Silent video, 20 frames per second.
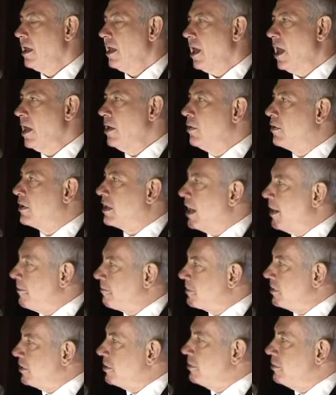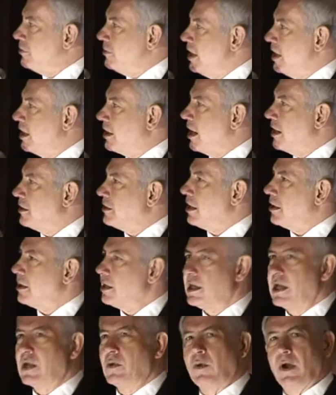and who kept their unique
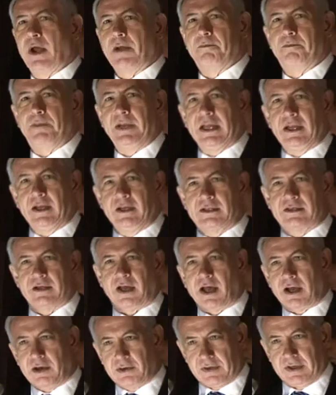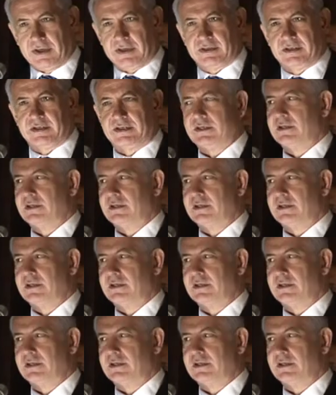identity while being tolerant